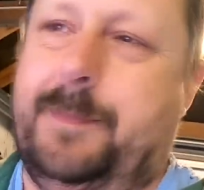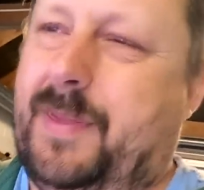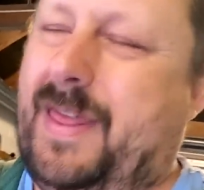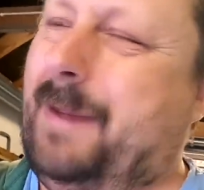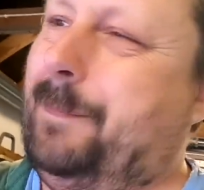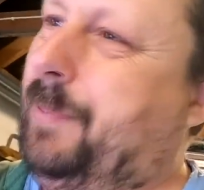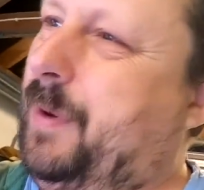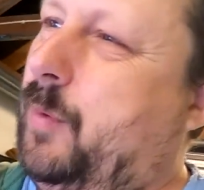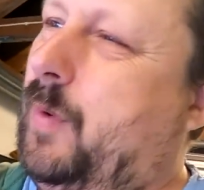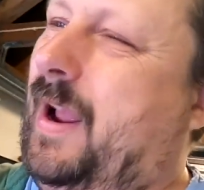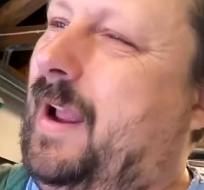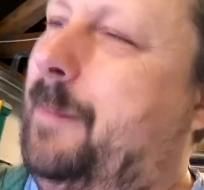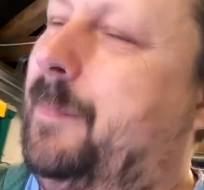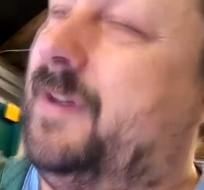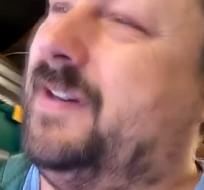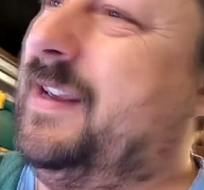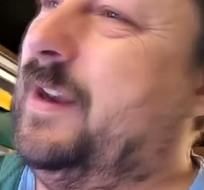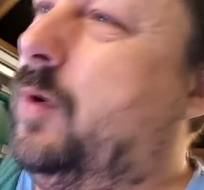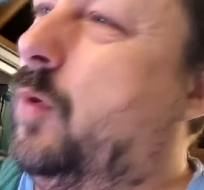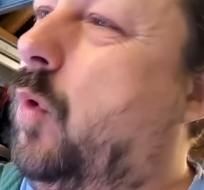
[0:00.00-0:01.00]
But that Built
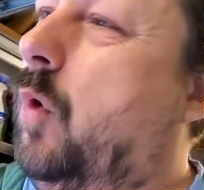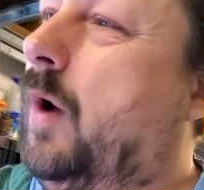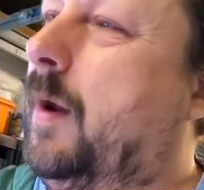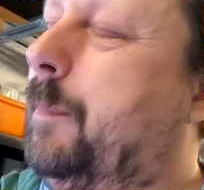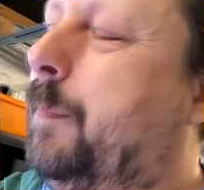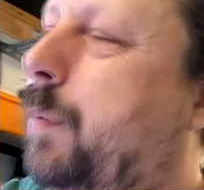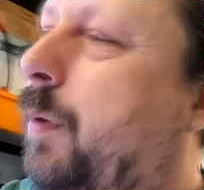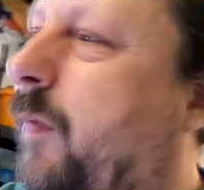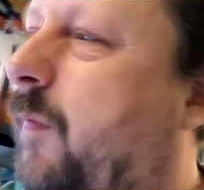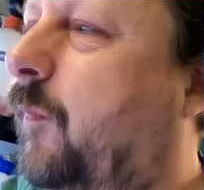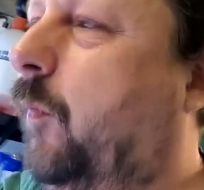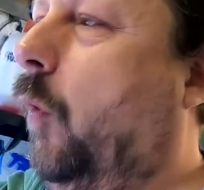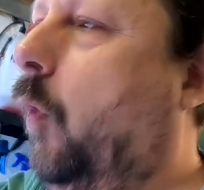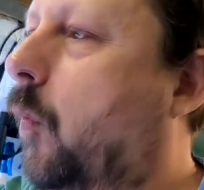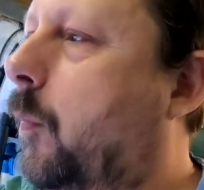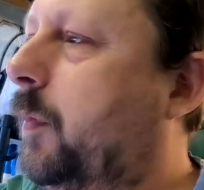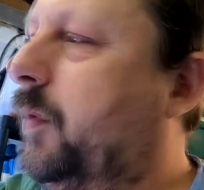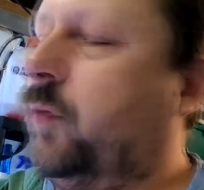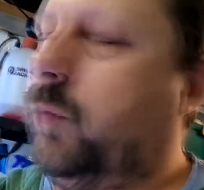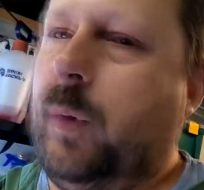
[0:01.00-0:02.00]
Amber didn't quite
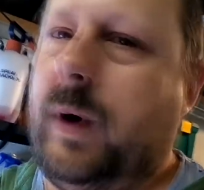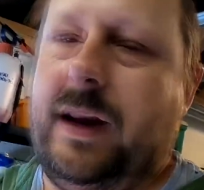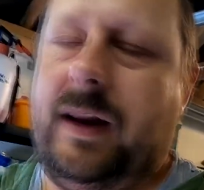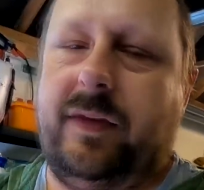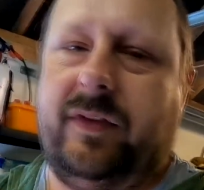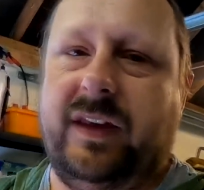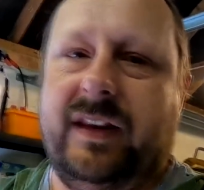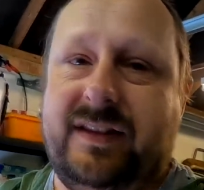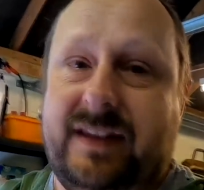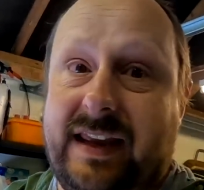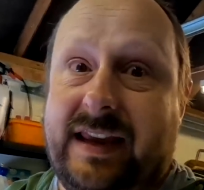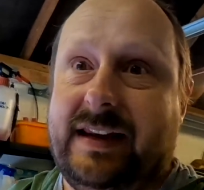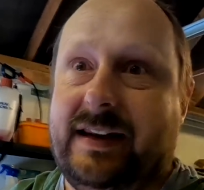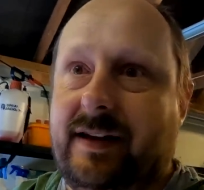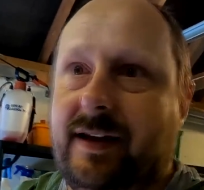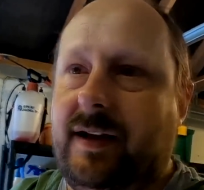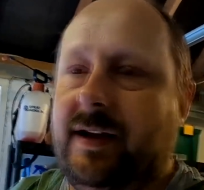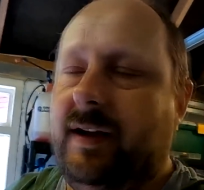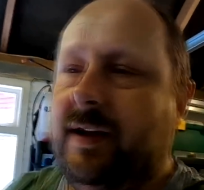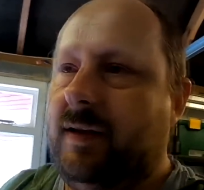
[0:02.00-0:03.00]
perform as well as it
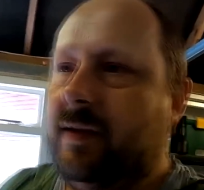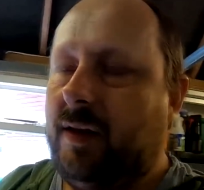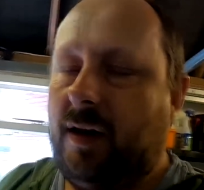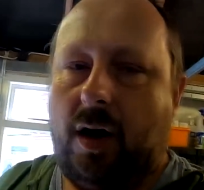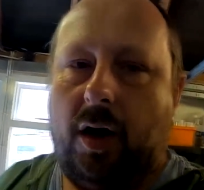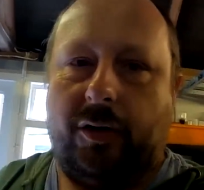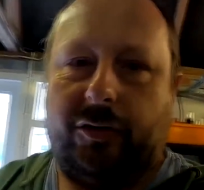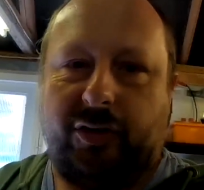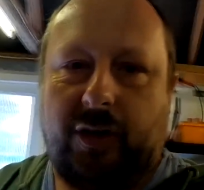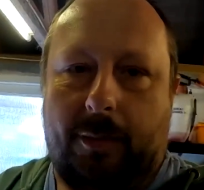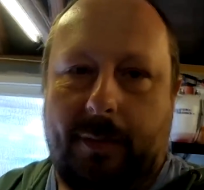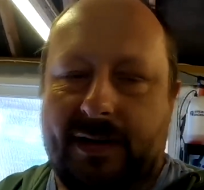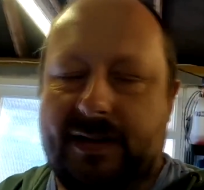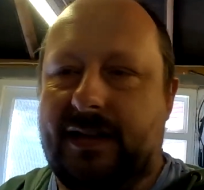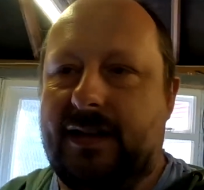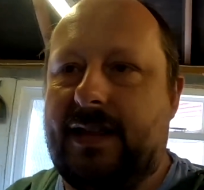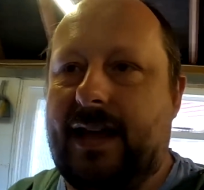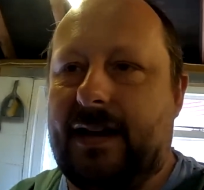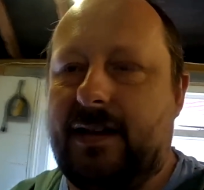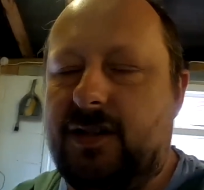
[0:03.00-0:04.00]
did the last time I
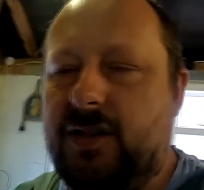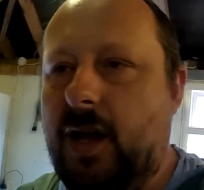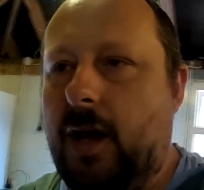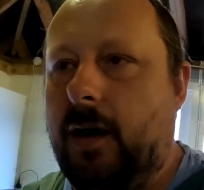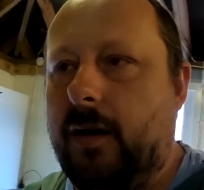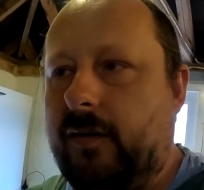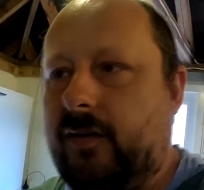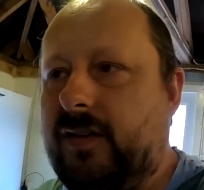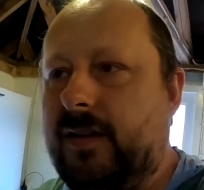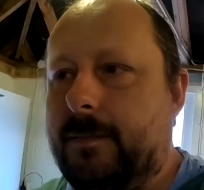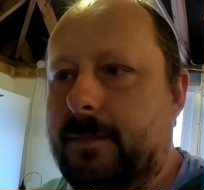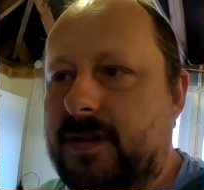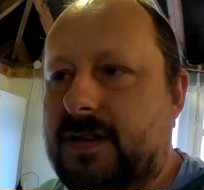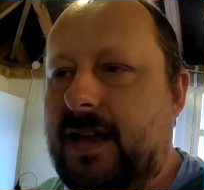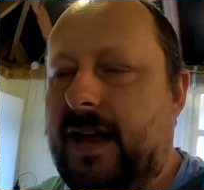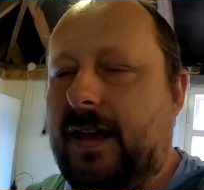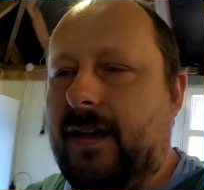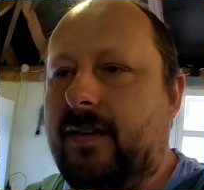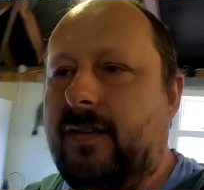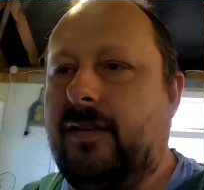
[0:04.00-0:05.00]
did that dirt sim
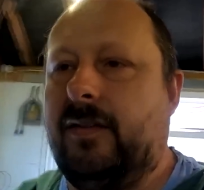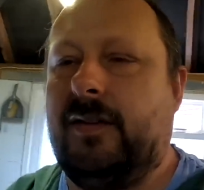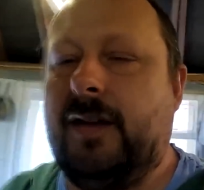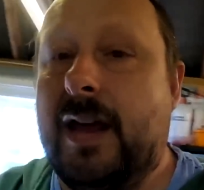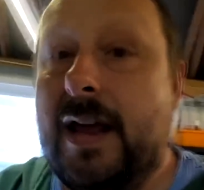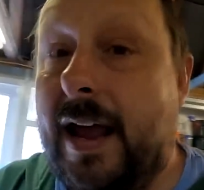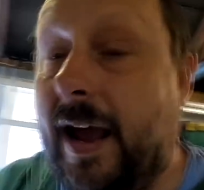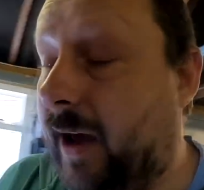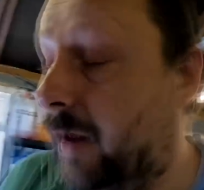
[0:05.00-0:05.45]
test.